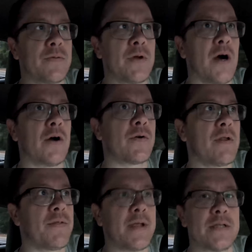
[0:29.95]

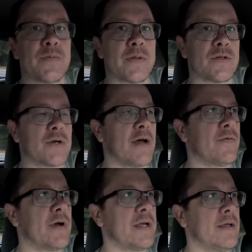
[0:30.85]
concrete things with the
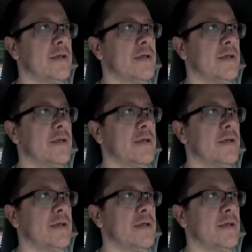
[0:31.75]
driveway